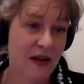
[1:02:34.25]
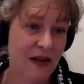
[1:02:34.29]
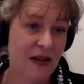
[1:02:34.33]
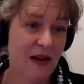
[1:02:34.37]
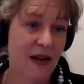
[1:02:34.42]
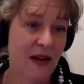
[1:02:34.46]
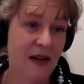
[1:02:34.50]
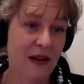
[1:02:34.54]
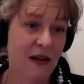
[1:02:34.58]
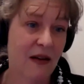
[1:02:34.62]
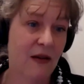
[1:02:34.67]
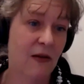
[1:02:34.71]

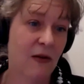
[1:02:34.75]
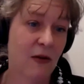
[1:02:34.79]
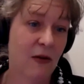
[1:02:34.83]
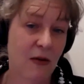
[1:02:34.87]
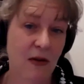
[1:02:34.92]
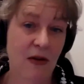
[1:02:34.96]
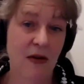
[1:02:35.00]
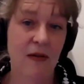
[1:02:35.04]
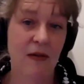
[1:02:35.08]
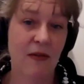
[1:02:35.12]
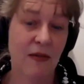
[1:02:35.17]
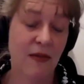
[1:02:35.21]
that
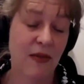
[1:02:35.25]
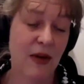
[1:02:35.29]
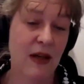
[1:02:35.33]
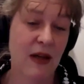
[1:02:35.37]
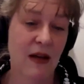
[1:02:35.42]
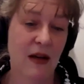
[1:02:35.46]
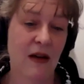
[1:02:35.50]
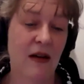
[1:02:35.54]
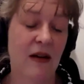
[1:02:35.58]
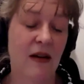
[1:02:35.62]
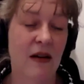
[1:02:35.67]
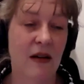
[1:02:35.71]
could
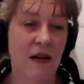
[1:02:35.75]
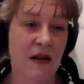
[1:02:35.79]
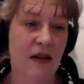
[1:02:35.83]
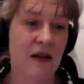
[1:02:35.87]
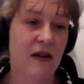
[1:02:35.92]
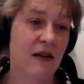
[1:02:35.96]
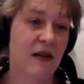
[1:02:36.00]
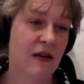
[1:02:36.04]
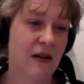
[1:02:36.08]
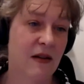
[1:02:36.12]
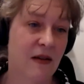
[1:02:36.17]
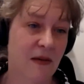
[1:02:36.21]
be
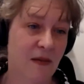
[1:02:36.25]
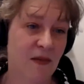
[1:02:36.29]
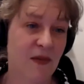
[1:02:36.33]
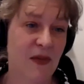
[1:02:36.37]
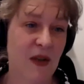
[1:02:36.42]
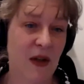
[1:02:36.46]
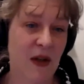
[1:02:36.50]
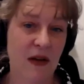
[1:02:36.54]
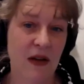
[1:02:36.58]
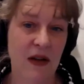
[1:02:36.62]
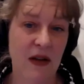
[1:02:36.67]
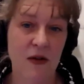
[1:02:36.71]

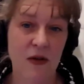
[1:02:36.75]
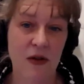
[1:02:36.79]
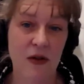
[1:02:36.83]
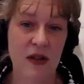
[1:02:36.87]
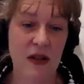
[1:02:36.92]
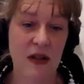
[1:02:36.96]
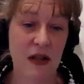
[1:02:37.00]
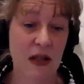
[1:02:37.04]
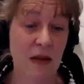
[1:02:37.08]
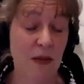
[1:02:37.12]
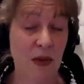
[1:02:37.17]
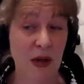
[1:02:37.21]
an
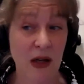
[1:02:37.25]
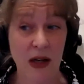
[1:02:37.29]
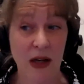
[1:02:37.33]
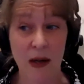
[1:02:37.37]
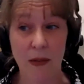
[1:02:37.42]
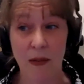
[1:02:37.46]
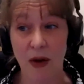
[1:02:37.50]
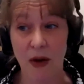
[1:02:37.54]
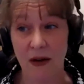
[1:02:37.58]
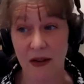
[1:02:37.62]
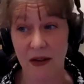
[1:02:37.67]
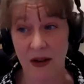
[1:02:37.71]
interesting tipping
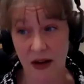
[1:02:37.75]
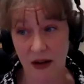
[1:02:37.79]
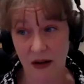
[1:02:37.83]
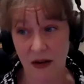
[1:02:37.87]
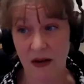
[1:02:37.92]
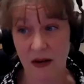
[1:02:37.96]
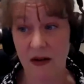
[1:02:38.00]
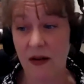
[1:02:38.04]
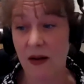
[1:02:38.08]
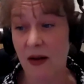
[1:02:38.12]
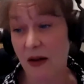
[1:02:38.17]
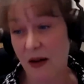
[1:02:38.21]
element
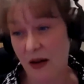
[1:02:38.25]
that